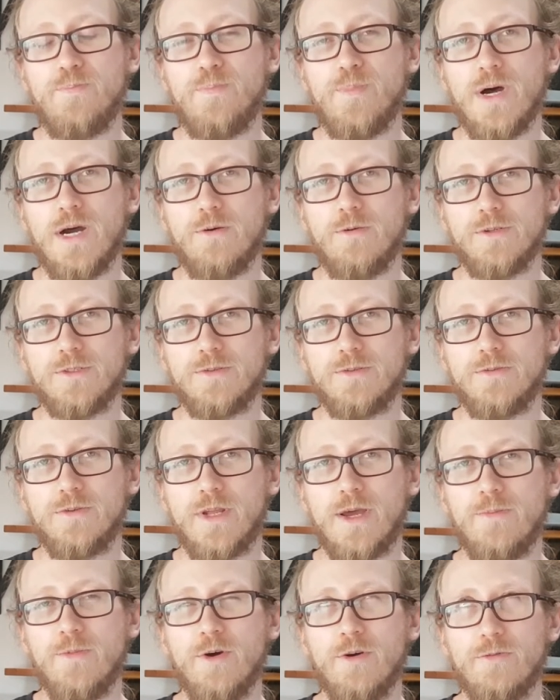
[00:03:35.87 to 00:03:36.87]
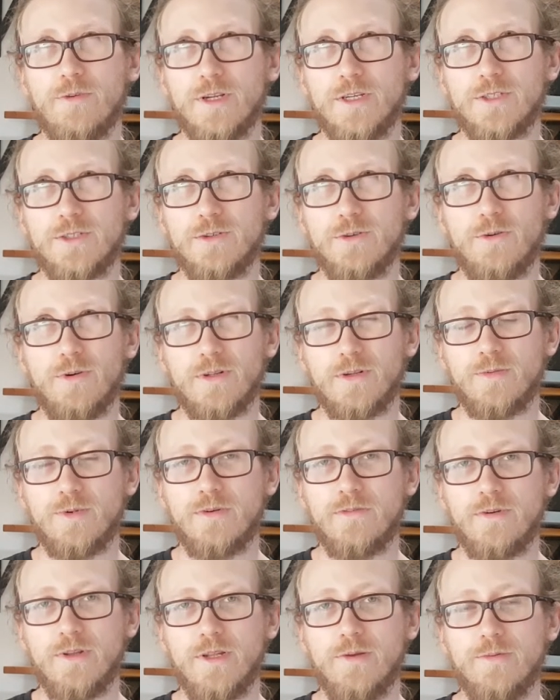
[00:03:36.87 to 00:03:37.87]
But I wasn't I'm not really sure whether I'm
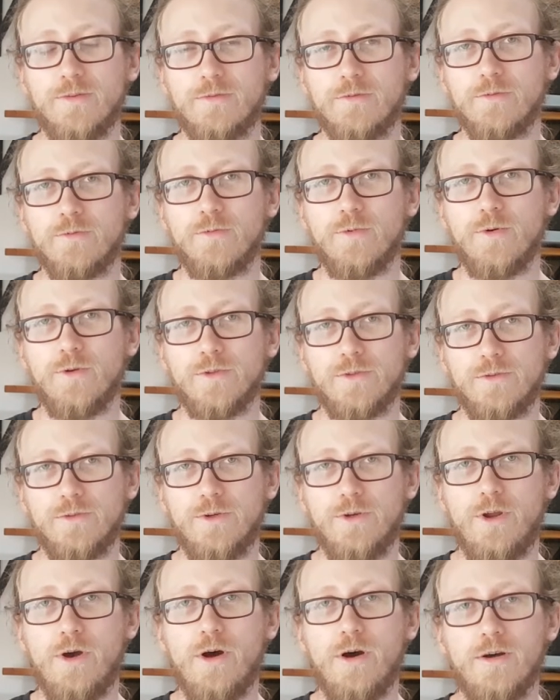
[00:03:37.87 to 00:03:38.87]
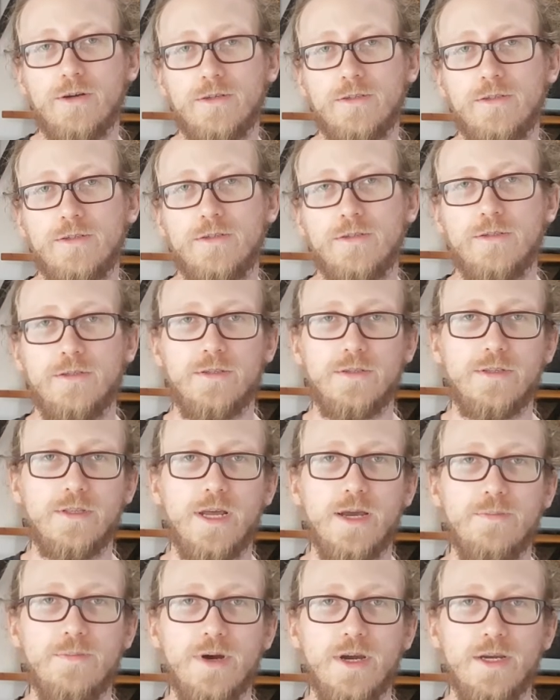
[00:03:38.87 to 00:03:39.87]
gonna run them through the walls or not.
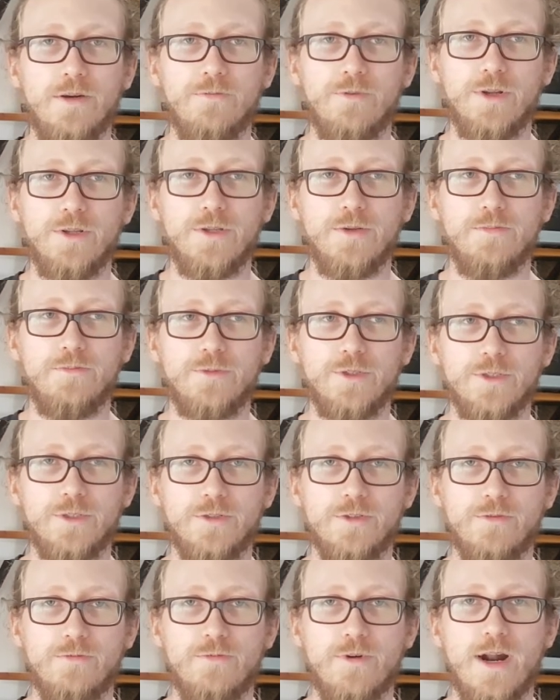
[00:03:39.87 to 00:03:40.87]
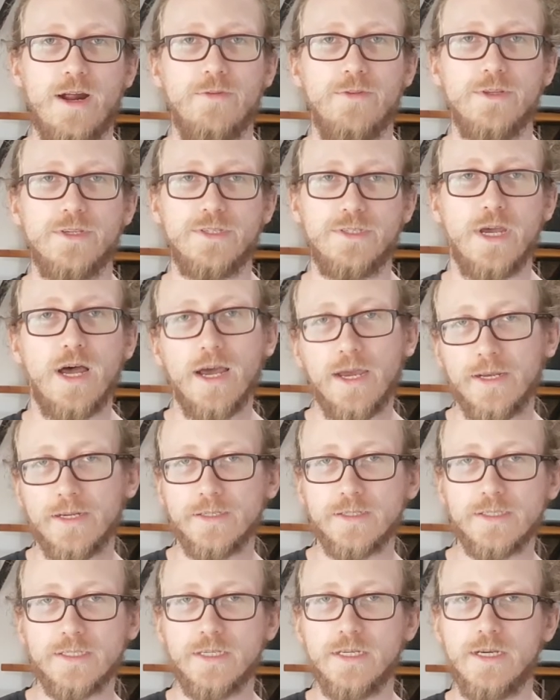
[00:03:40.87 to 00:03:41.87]
I might run them just round the
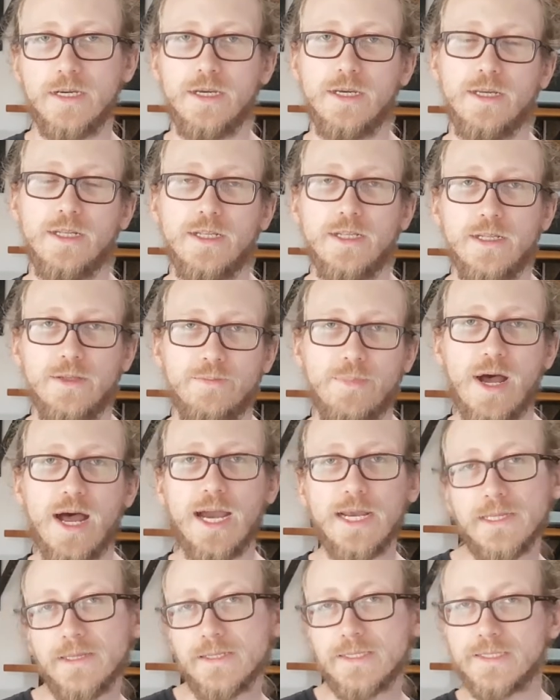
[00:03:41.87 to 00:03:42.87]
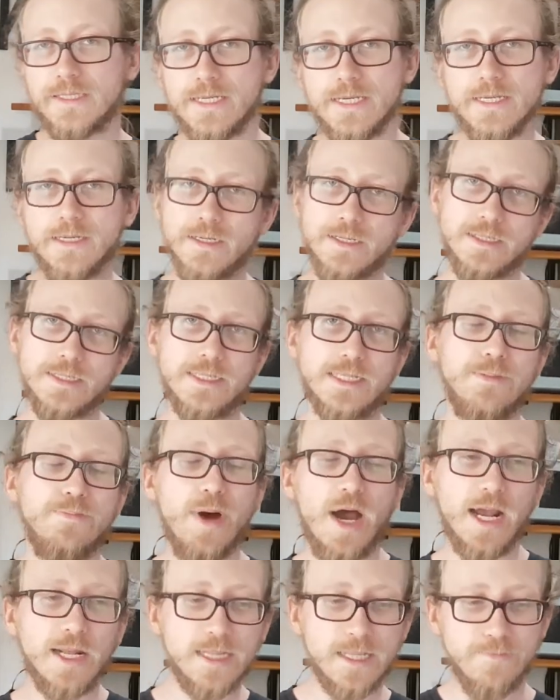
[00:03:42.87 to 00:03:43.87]
sides. Behind the scenes,
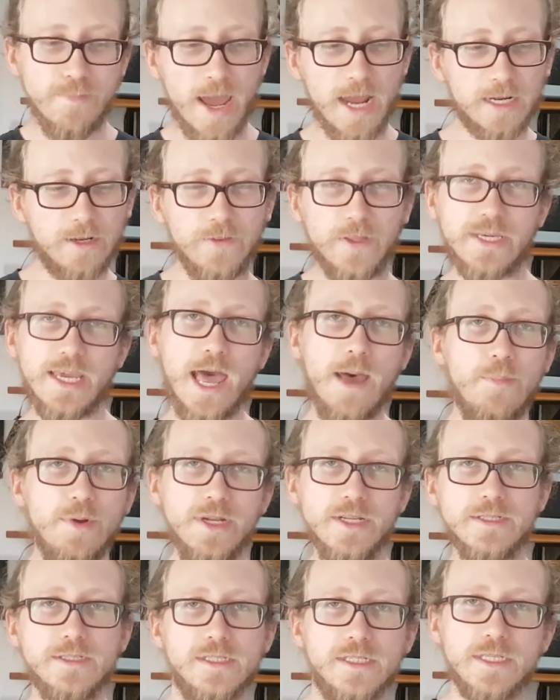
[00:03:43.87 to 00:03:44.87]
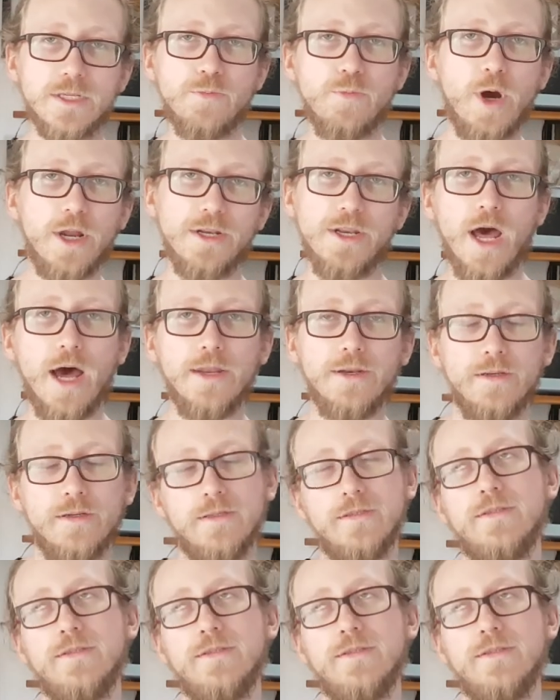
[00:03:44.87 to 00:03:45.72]
behind the back of the cabinets and whatnot.